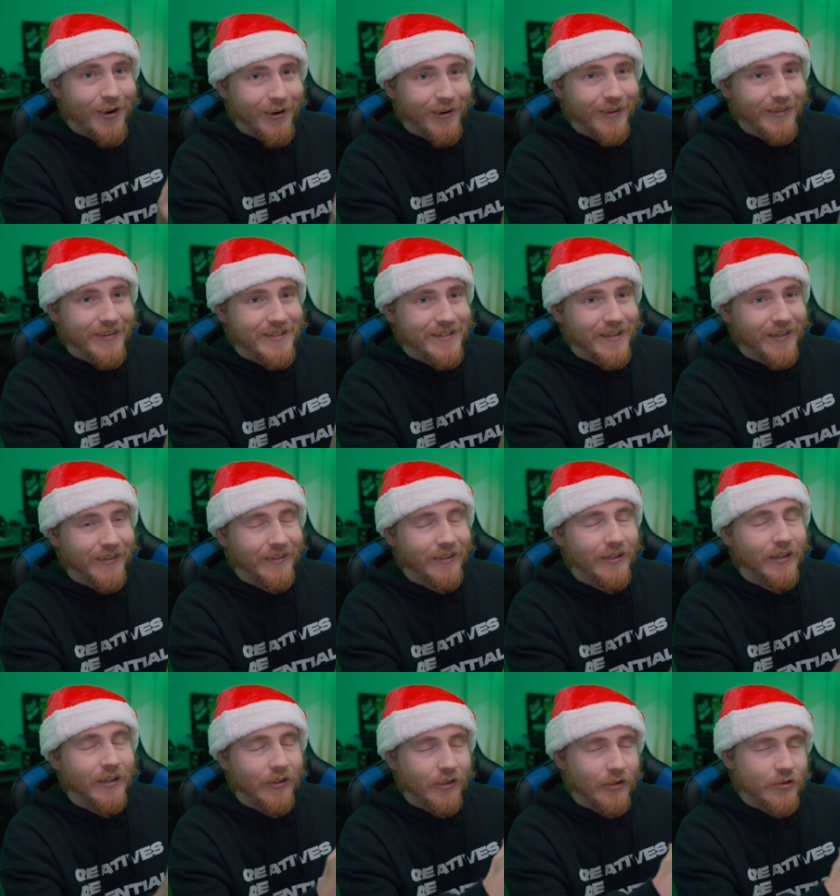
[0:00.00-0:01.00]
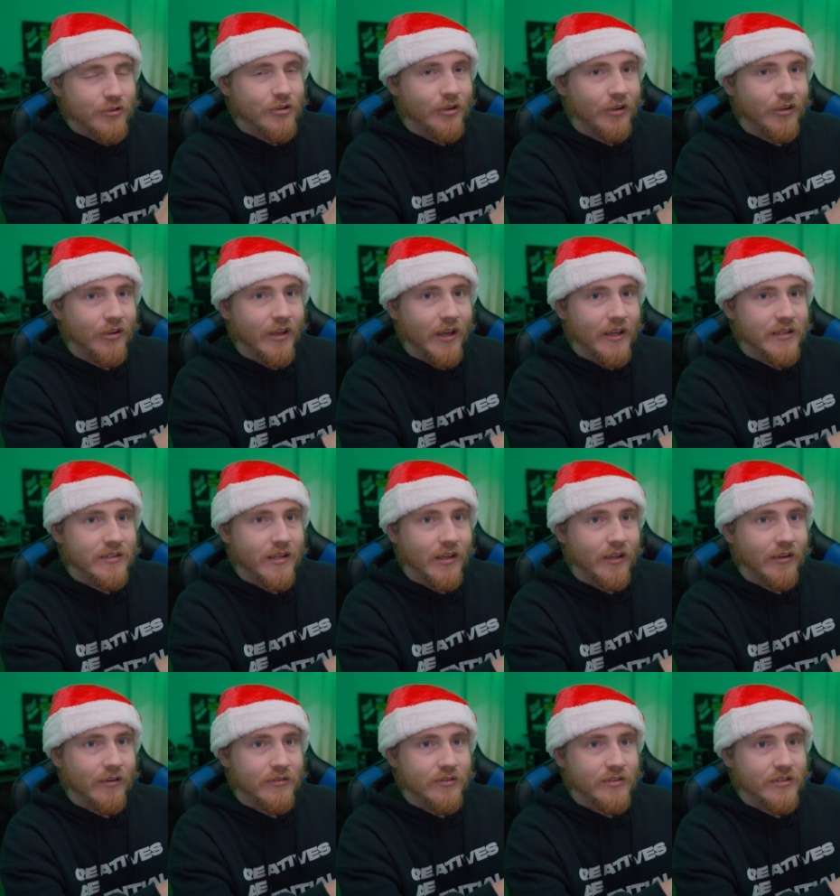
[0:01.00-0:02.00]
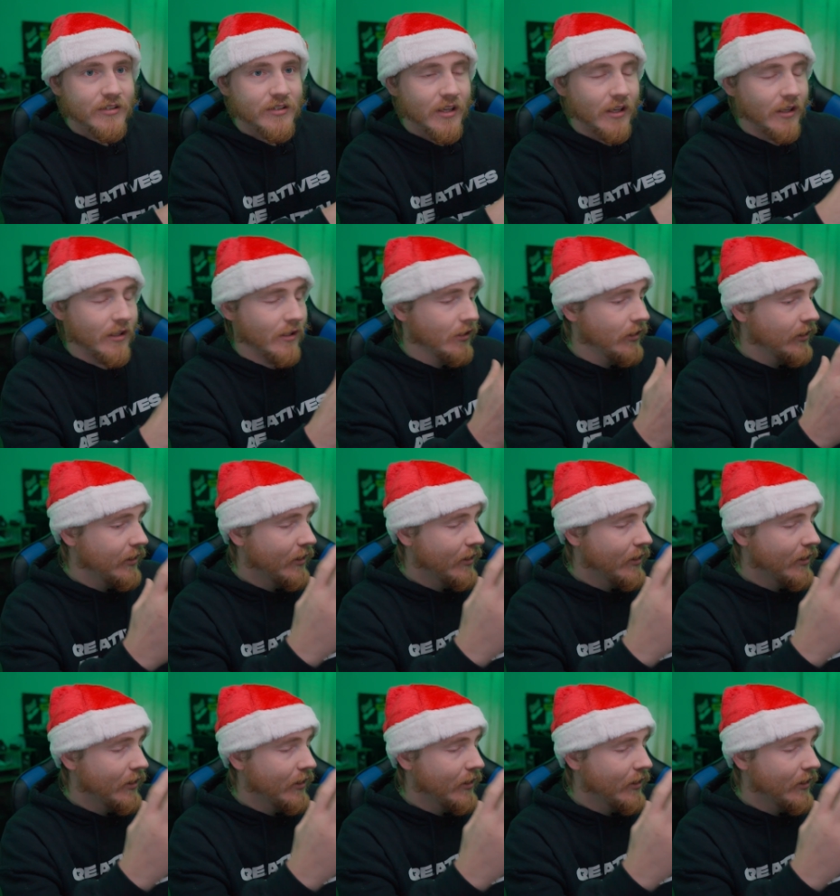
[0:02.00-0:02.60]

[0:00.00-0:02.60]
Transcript: on this antenna, and I'll show you guys that here in just a second.